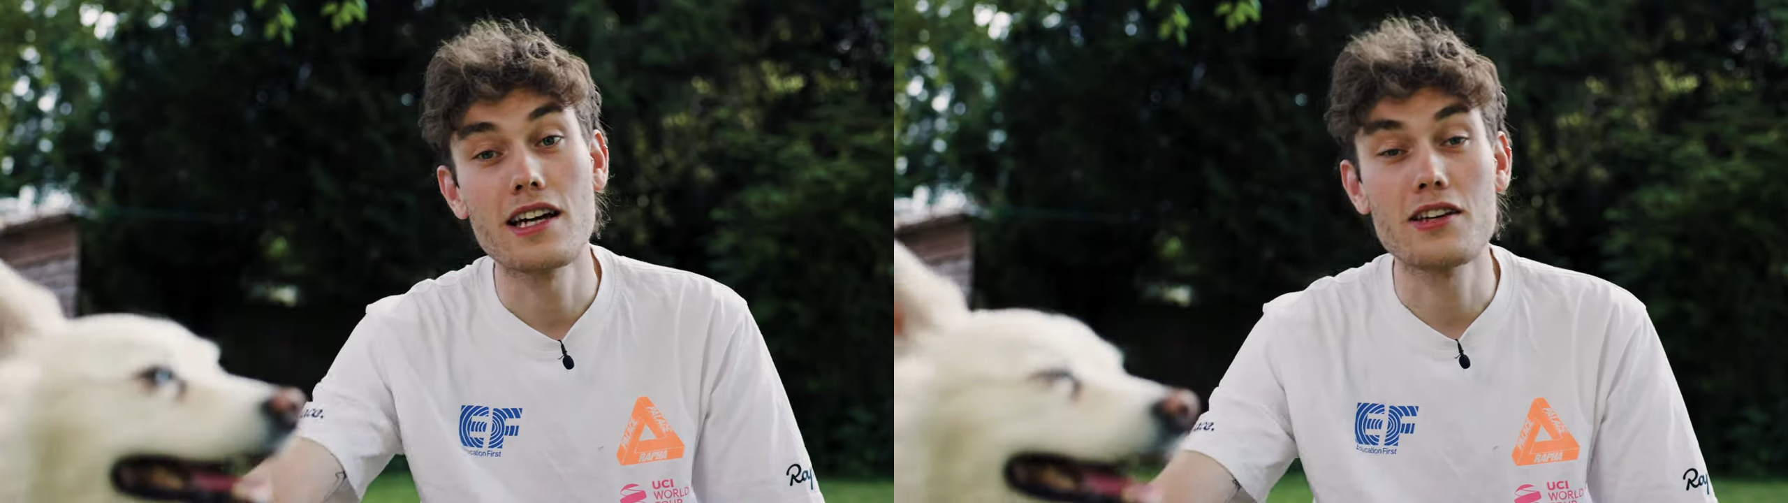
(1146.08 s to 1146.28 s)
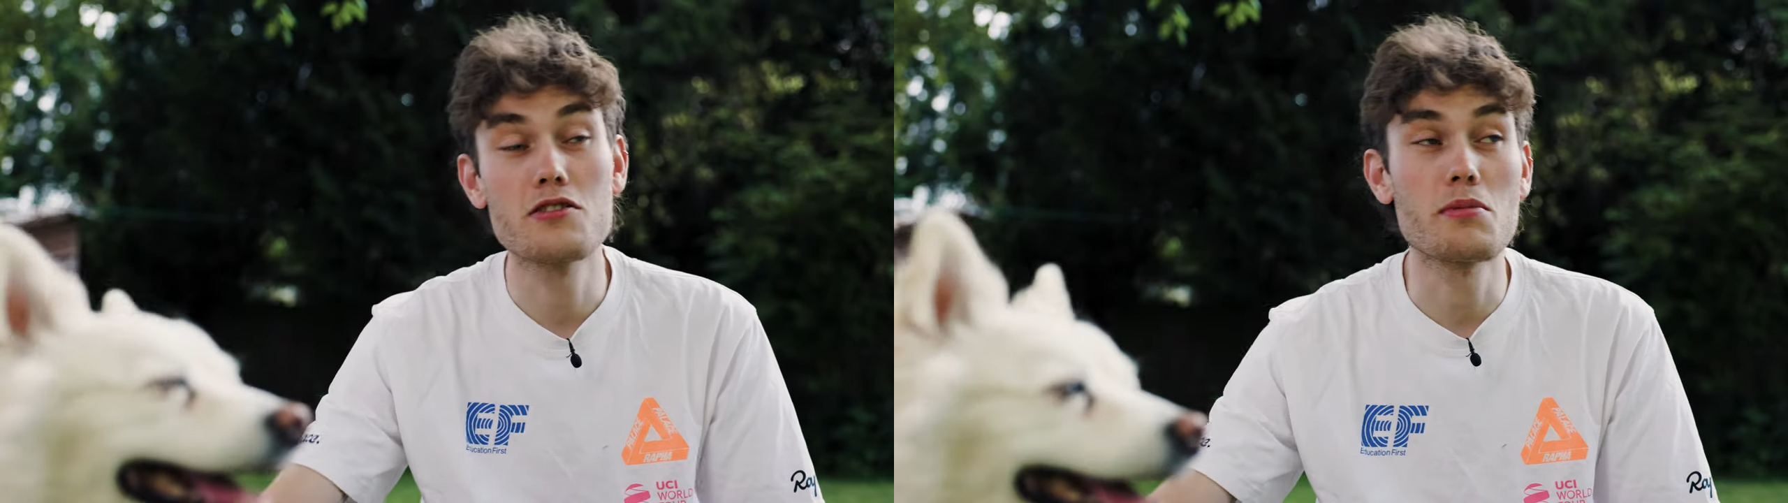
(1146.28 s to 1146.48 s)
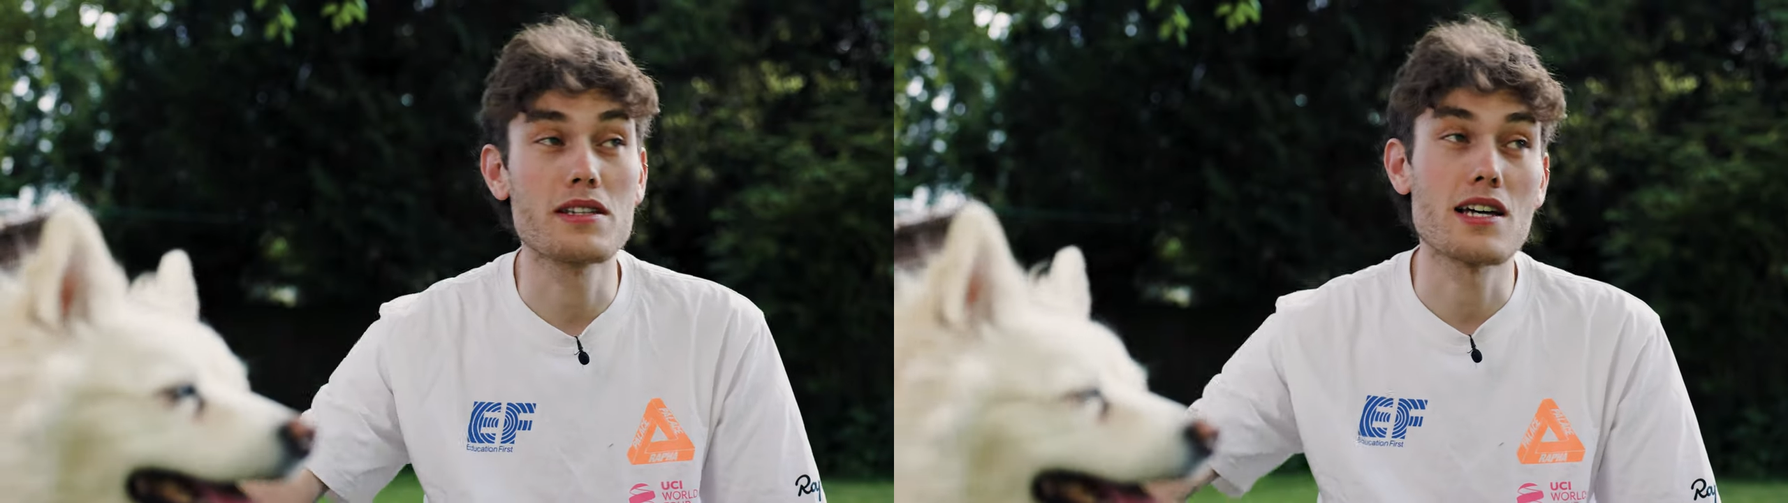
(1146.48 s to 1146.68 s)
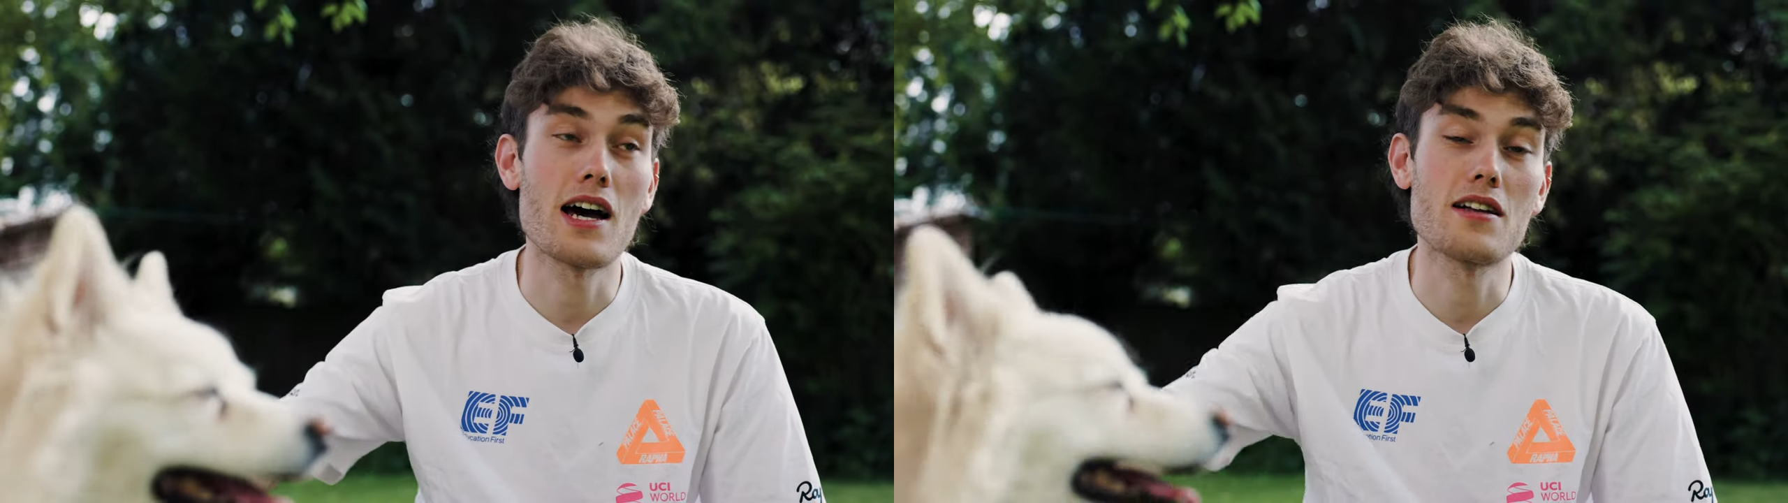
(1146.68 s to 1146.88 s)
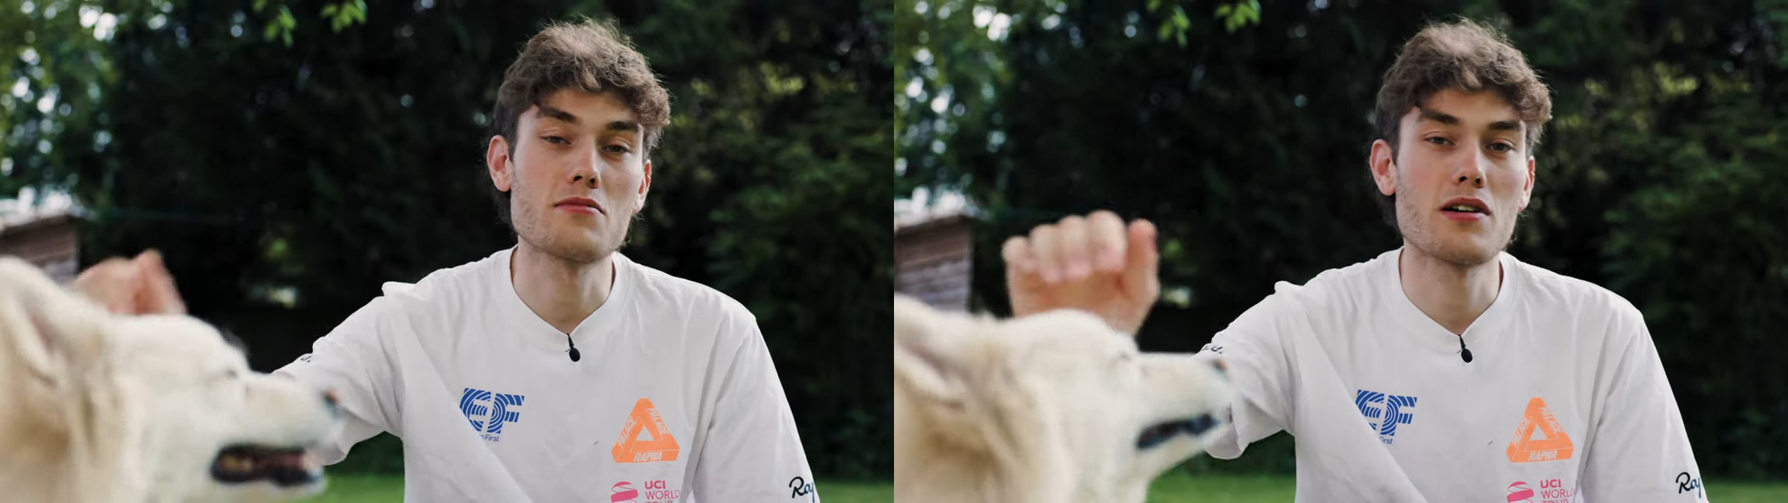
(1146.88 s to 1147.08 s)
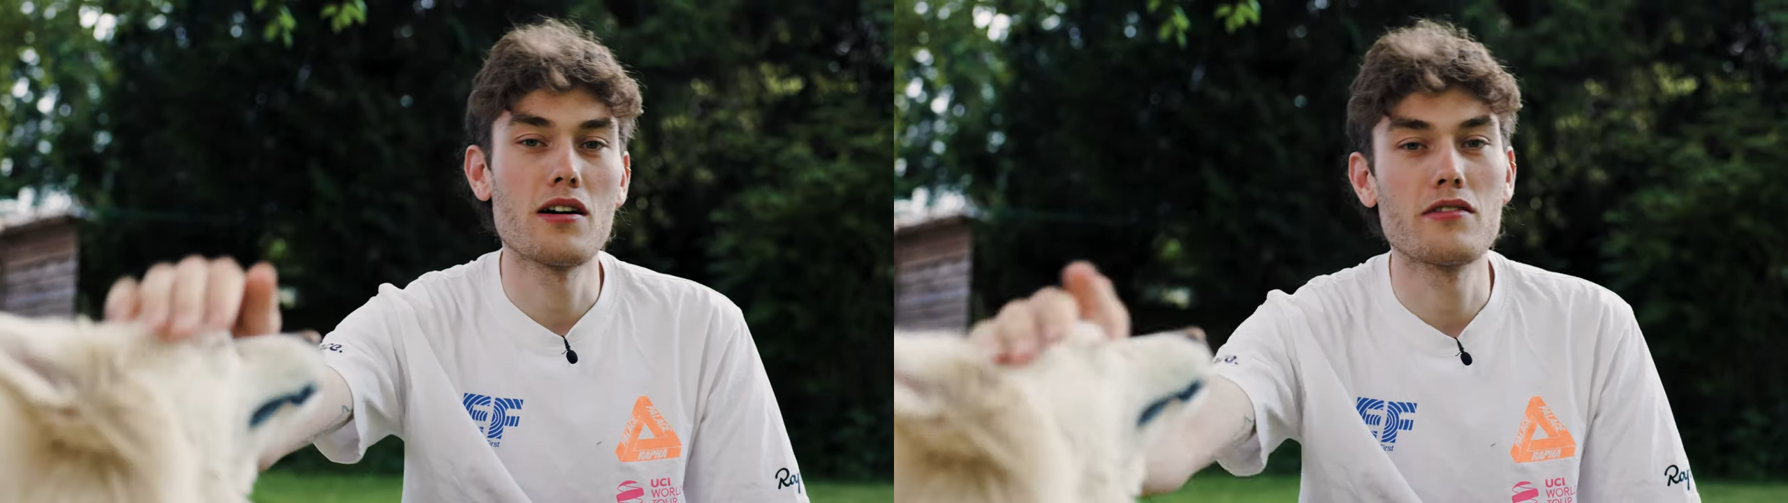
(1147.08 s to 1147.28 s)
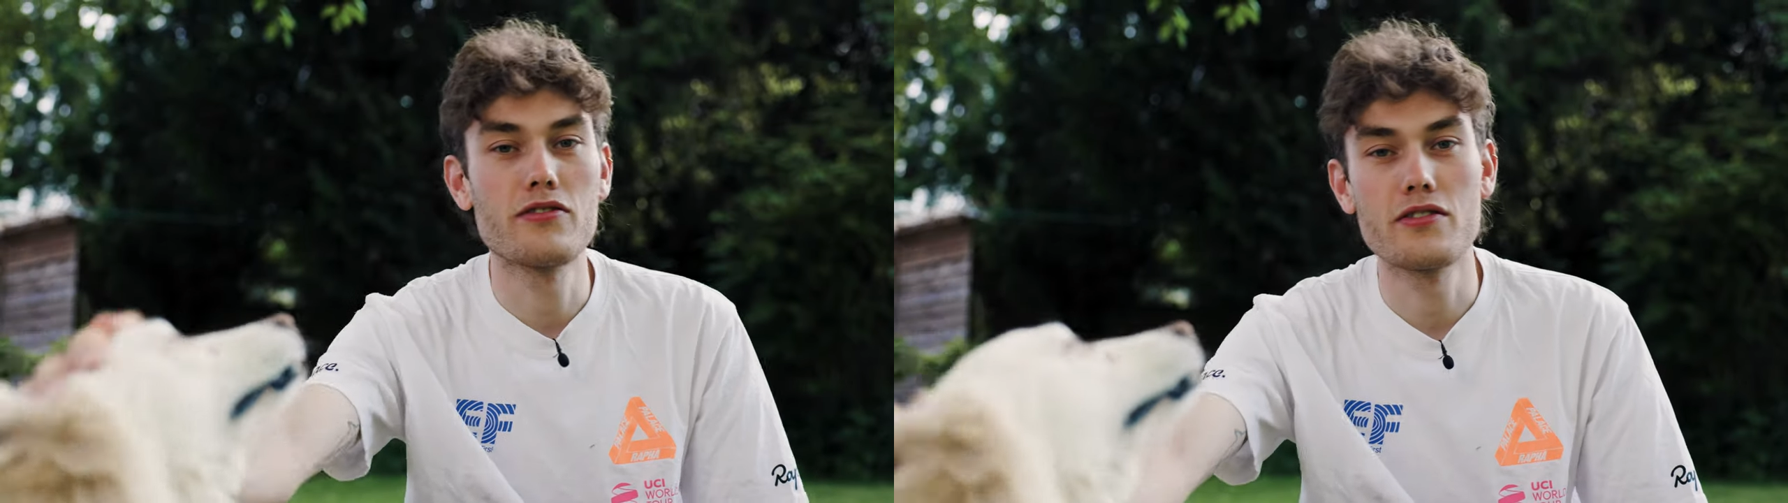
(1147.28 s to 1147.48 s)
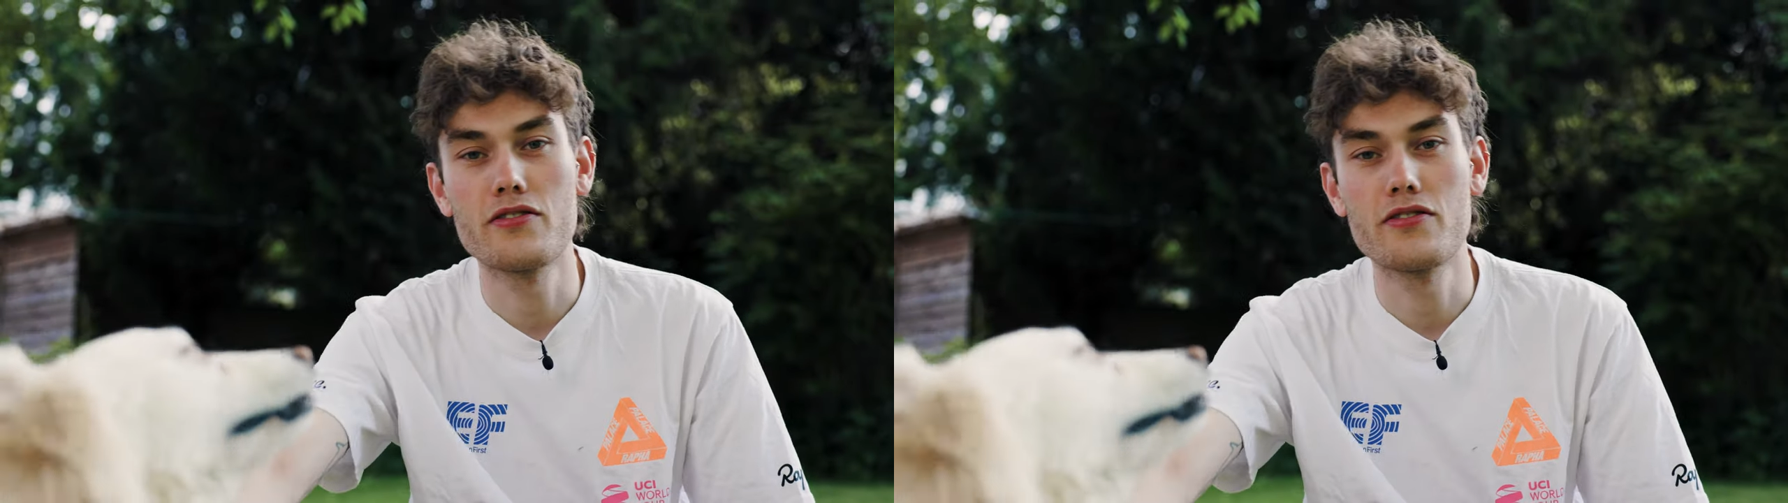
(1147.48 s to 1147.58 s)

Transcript: Thank you to my dad as well for